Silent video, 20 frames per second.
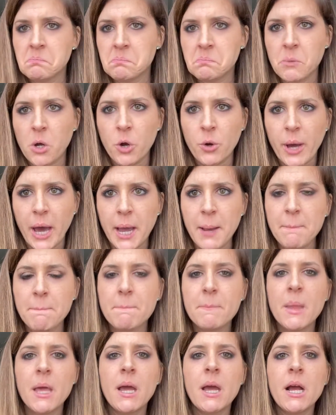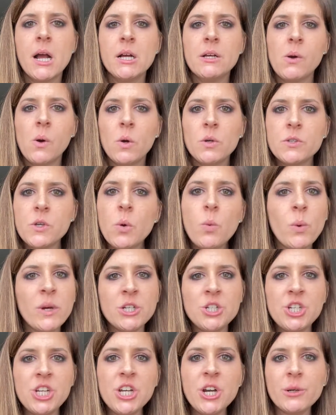Okay? So when
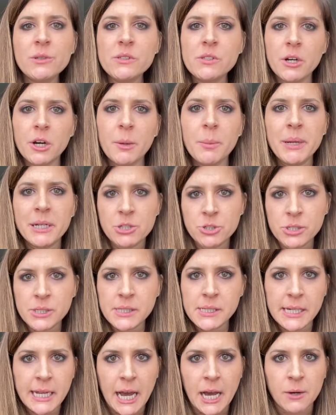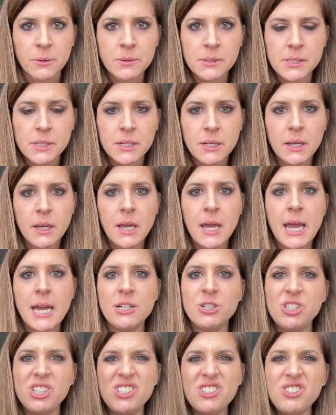she goes to her Pinterest account
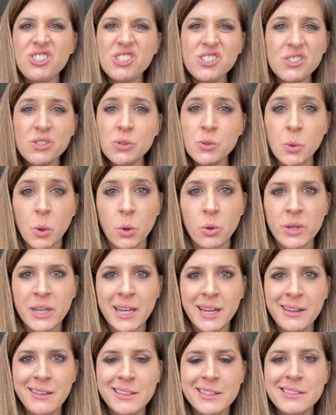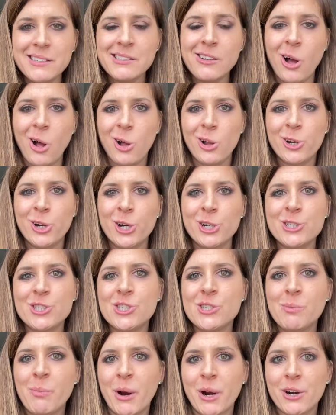and she's just scrolling, this is called her
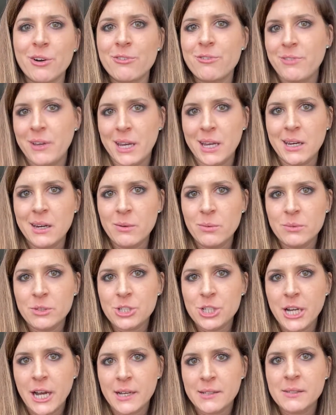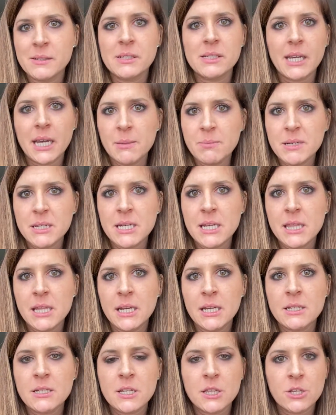smart feed when she hasn't typed anything
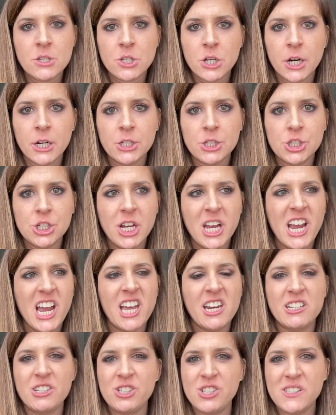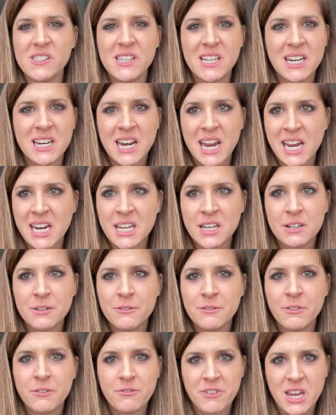into the search and it's just the
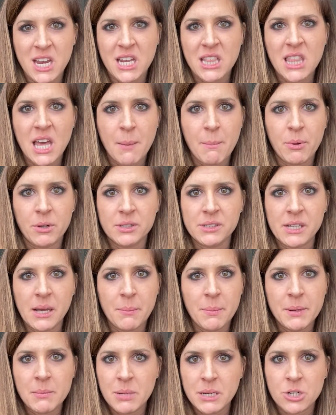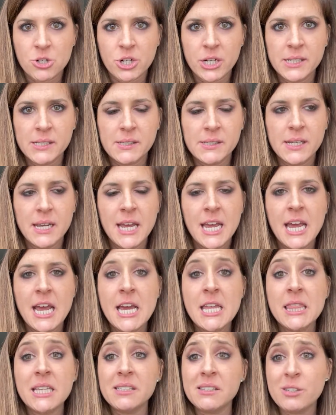native feed that pulls up in Pinterest.
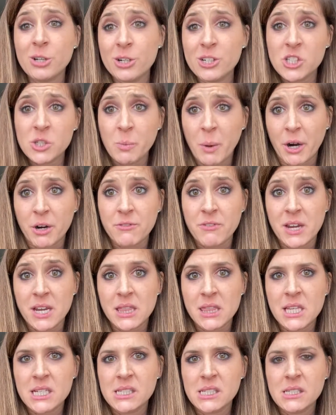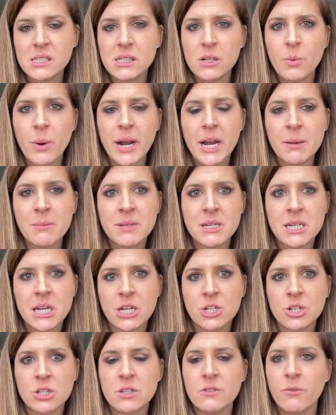This is her smart feed. This is the
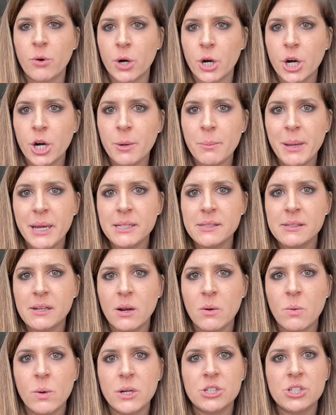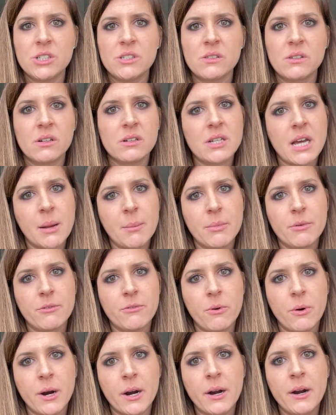recommendations for her based on what she's looked at
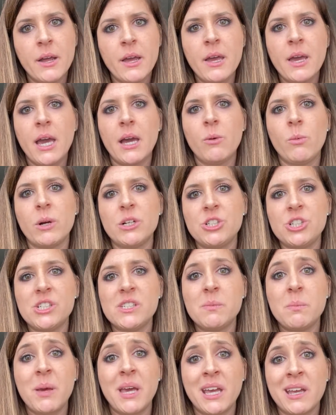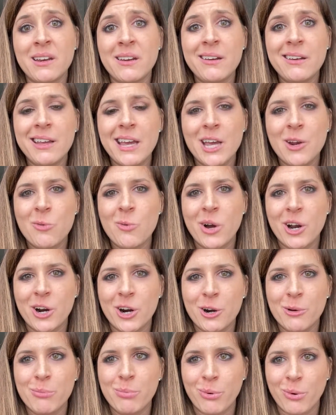before and what she's pinned and what
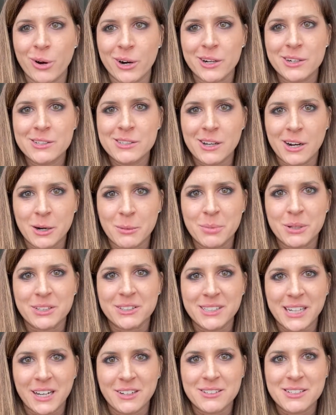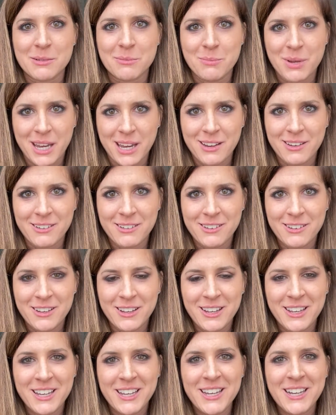her boards are built out to be.
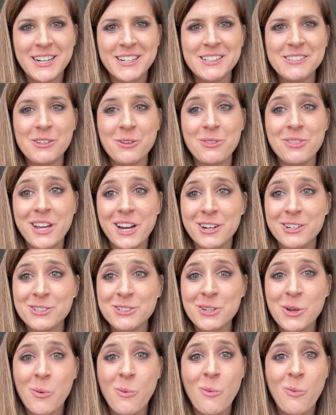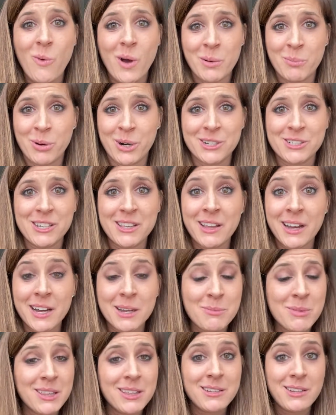So there's one person that can
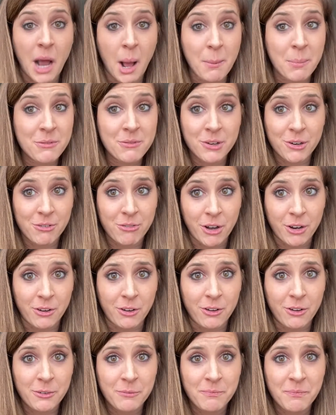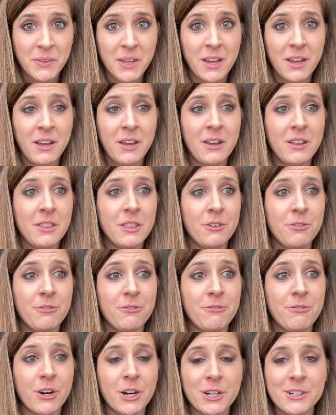be the top of your funnel. The
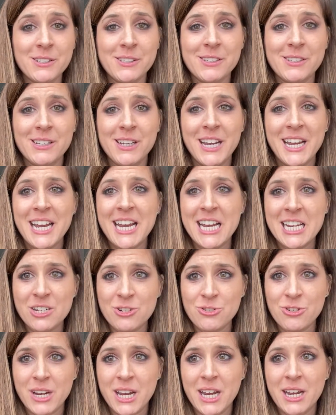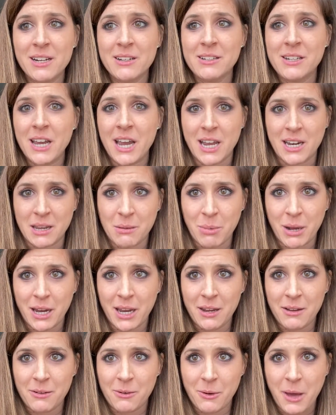first entry to
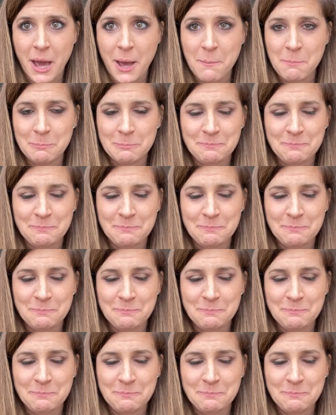anybody, okay?